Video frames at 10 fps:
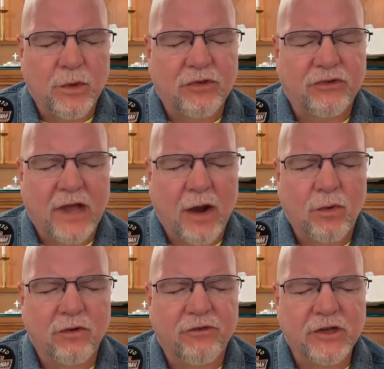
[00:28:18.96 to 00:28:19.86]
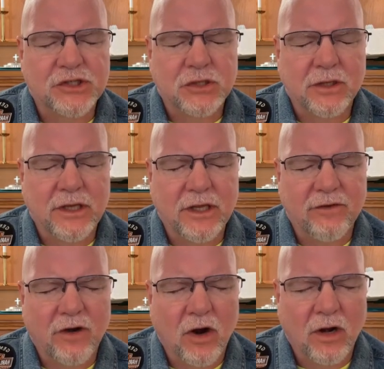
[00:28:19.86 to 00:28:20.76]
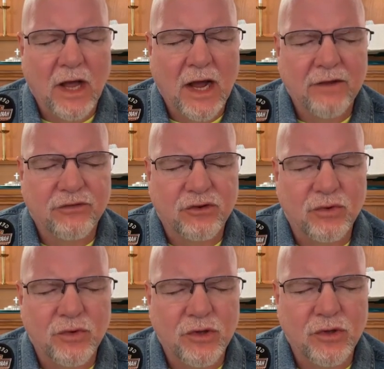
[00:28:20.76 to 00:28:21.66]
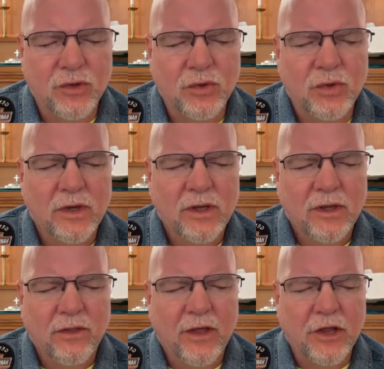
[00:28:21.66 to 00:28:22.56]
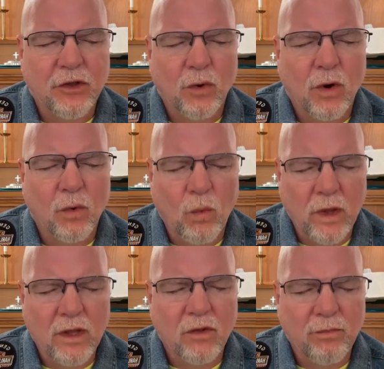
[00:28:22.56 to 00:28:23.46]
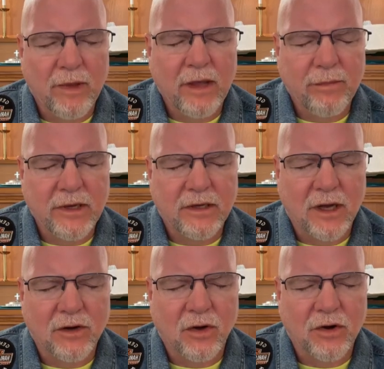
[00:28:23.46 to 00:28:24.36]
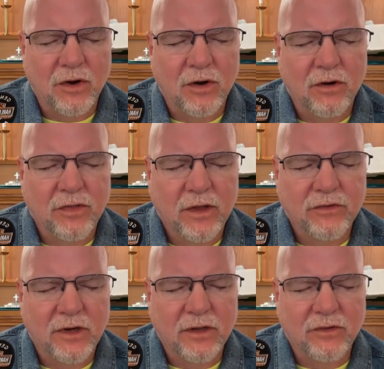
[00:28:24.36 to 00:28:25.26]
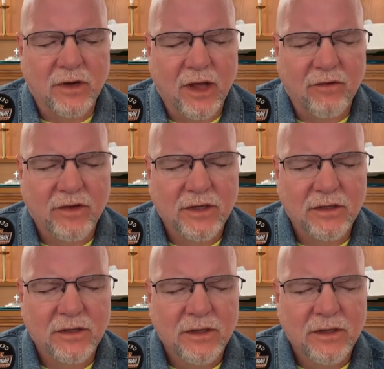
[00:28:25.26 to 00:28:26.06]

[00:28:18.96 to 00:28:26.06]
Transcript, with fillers: That we sacrificially give our lives to you, that your will may be done on earth as it is in heaven.